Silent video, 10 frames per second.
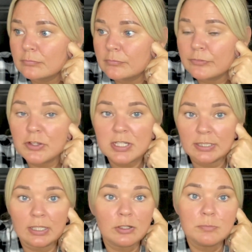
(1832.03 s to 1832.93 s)
First
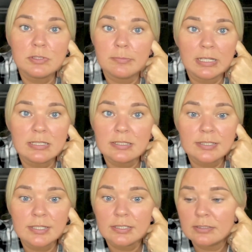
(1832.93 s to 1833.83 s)
thing that comes to mind,
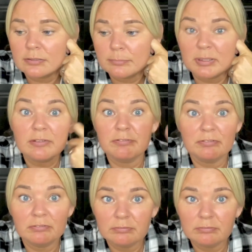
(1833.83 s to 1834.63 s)
steak. Beef.